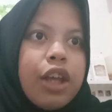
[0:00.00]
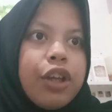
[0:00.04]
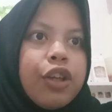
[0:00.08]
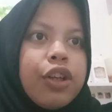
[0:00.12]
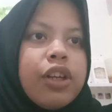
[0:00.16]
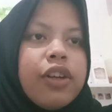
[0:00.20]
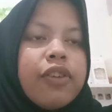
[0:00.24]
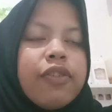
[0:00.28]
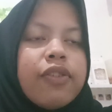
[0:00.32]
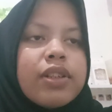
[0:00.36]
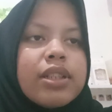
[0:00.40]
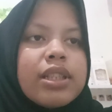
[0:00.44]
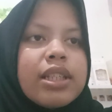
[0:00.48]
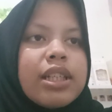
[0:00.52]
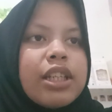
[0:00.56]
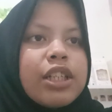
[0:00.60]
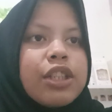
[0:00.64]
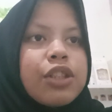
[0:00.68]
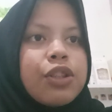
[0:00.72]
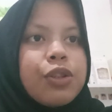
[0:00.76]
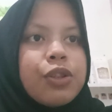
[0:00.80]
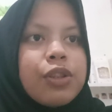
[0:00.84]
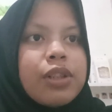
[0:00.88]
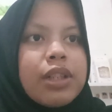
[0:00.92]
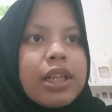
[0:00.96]
University
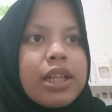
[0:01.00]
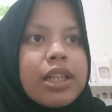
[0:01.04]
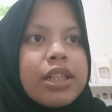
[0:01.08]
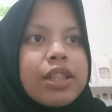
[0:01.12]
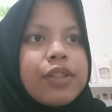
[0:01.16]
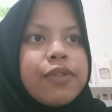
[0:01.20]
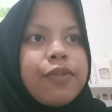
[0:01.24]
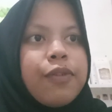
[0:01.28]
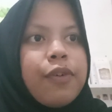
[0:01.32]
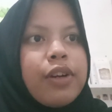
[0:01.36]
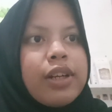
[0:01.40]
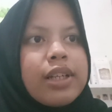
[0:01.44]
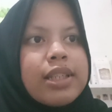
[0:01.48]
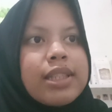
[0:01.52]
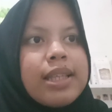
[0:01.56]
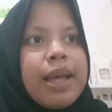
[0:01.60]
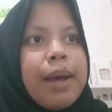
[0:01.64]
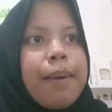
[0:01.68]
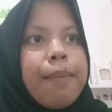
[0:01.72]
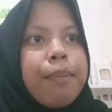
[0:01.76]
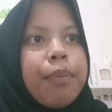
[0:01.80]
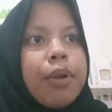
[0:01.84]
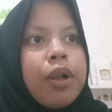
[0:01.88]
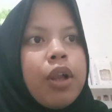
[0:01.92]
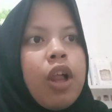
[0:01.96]
students, for
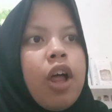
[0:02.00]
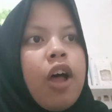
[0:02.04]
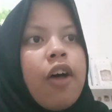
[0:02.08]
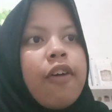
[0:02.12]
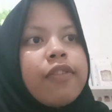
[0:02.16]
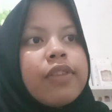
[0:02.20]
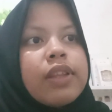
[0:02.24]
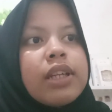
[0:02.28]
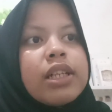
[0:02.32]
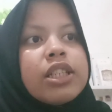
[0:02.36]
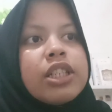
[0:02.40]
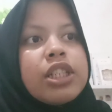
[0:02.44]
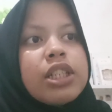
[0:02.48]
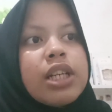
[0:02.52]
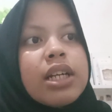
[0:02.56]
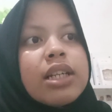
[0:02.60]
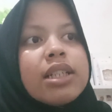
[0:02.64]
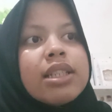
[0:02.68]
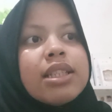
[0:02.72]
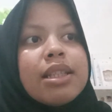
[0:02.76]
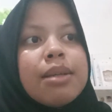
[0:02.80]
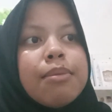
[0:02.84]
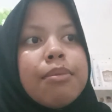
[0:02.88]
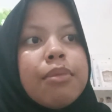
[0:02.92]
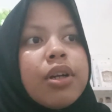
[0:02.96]
example, often
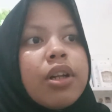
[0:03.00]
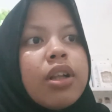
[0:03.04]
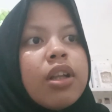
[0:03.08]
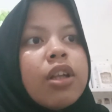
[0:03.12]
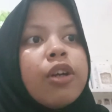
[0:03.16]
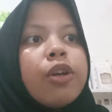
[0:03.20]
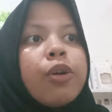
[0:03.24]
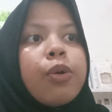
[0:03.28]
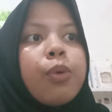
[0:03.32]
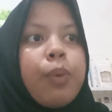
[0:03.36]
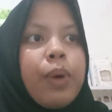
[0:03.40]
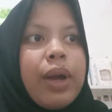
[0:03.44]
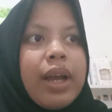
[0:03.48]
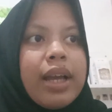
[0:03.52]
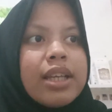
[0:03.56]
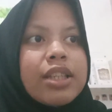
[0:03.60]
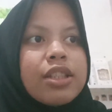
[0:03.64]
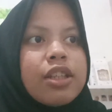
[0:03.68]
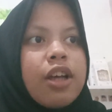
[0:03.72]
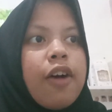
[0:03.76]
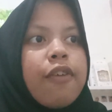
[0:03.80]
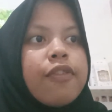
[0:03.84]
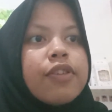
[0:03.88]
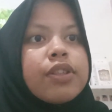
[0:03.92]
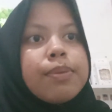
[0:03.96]
share similar
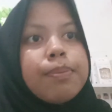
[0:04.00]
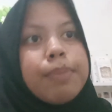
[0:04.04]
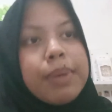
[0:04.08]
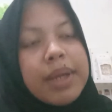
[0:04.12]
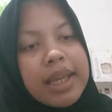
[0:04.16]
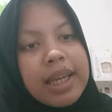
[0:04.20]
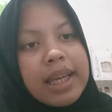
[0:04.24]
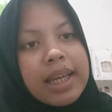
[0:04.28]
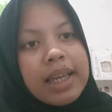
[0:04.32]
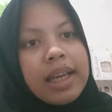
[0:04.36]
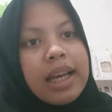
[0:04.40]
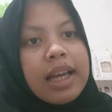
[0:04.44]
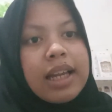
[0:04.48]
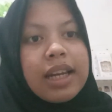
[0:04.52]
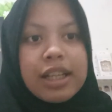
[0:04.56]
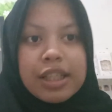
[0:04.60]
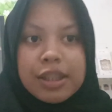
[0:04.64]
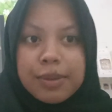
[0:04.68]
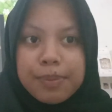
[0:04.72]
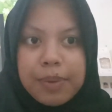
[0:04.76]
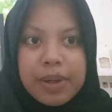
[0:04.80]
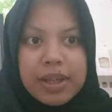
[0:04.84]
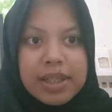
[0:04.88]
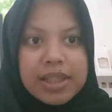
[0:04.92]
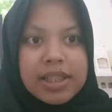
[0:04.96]
ways of speaking and
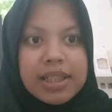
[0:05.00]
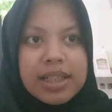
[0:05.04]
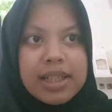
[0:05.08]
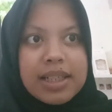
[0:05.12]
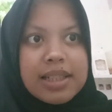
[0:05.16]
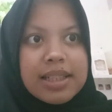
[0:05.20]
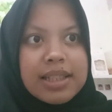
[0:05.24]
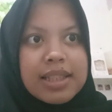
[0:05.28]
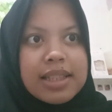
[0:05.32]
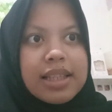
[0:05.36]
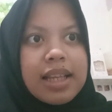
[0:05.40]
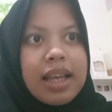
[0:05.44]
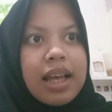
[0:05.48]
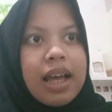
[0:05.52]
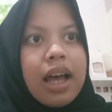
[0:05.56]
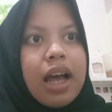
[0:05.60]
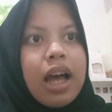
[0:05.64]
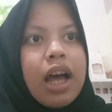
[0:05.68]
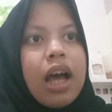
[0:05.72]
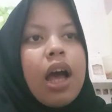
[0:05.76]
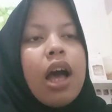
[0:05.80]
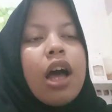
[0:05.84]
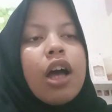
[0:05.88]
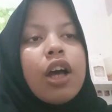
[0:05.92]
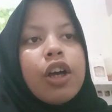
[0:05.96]
expressions.
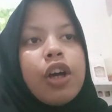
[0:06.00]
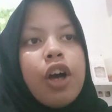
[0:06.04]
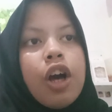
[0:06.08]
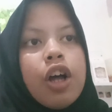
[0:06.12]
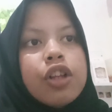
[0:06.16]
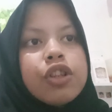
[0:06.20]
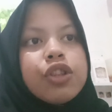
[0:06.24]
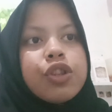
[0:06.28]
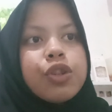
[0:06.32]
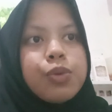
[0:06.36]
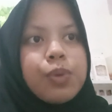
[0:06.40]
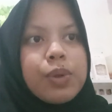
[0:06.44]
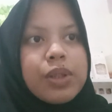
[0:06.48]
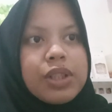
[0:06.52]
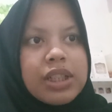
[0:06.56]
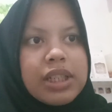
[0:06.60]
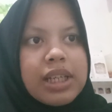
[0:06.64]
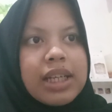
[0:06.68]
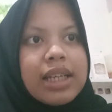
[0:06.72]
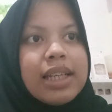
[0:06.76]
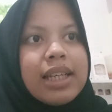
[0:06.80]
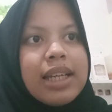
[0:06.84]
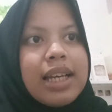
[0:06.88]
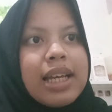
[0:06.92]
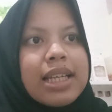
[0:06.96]
Code
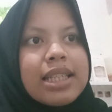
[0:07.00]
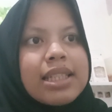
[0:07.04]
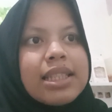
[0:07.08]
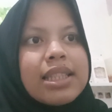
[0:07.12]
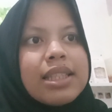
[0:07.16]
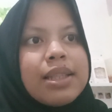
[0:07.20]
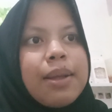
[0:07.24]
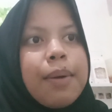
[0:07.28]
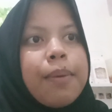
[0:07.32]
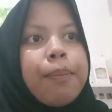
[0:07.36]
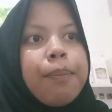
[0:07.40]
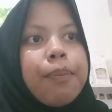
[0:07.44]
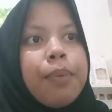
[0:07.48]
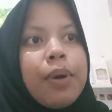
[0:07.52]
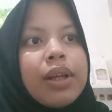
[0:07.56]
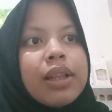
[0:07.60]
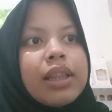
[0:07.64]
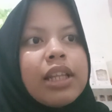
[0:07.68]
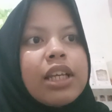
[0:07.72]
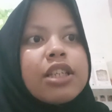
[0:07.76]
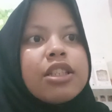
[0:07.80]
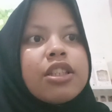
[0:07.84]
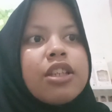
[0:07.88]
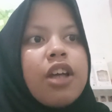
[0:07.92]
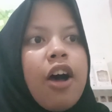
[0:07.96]
switching is the
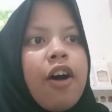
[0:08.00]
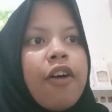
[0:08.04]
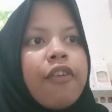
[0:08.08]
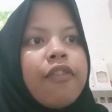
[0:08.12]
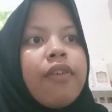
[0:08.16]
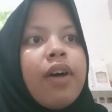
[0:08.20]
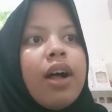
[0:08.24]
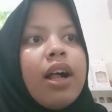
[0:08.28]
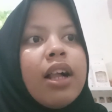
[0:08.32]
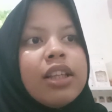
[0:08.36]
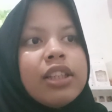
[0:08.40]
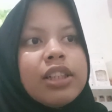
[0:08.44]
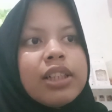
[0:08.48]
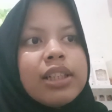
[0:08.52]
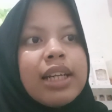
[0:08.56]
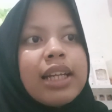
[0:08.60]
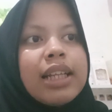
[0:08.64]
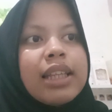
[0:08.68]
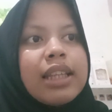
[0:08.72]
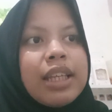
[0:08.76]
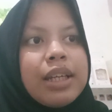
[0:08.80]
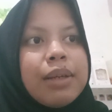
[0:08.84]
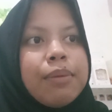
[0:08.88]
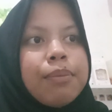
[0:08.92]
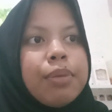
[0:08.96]
practice of
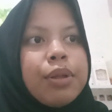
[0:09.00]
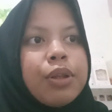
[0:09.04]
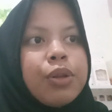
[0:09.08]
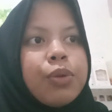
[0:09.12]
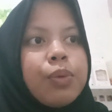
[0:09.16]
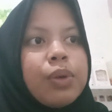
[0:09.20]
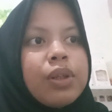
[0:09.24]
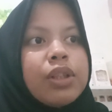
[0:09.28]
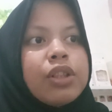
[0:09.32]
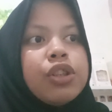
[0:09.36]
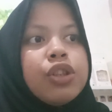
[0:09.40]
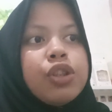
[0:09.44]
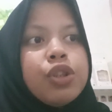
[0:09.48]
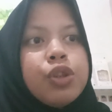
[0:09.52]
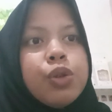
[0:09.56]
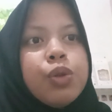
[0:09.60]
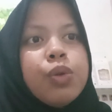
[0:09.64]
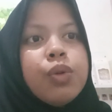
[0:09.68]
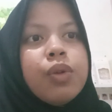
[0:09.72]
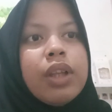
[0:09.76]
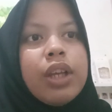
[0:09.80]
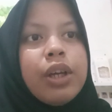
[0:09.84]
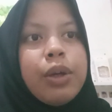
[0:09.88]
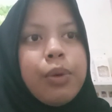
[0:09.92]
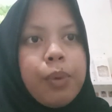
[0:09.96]
alternating between
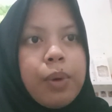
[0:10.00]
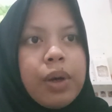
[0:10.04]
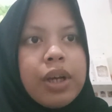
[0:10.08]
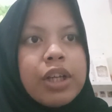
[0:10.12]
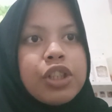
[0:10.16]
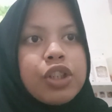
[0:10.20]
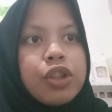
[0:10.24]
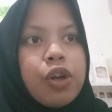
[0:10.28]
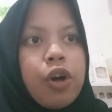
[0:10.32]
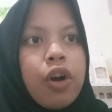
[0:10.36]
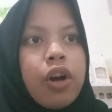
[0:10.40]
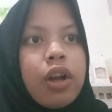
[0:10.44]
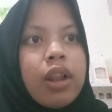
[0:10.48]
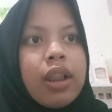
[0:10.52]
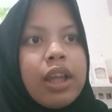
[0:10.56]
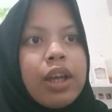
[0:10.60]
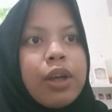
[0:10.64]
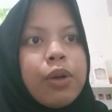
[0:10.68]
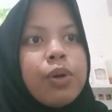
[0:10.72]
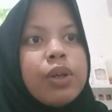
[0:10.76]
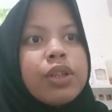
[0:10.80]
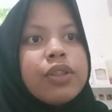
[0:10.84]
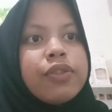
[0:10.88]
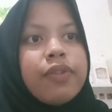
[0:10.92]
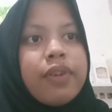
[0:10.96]
two language or
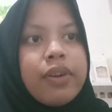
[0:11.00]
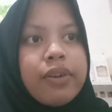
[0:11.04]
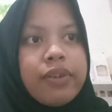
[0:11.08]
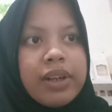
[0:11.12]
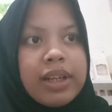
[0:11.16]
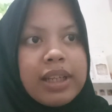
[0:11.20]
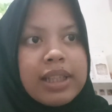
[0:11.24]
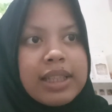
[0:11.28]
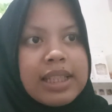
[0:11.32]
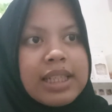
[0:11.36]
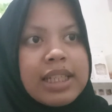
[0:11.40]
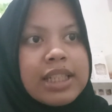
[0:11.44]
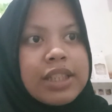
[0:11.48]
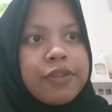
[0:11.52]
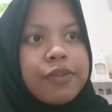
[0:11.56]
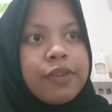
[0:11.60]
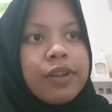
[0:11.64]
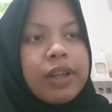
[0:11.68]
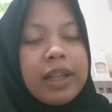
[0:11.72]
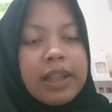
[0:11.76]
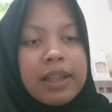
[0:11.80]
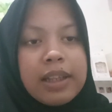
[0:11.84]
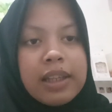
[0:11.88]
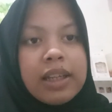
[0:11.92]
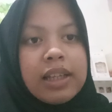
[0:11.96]
language varieties
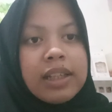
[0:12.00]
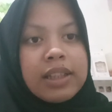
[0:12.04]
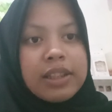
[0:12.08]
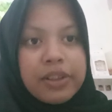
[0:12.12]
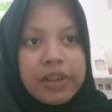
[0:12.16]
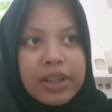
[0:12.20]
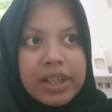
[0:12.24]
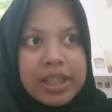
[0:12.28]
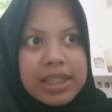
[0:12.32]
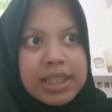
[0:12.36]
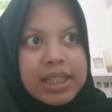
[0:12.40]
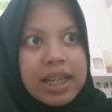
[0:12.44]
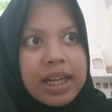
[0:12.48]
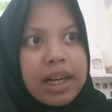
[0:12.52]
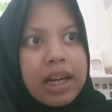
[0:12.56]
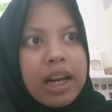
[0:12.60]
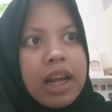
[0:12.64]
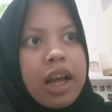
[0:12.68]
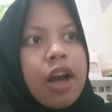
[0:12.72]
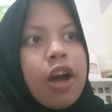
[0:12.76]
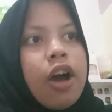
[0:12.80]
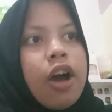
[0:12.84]
in interaction.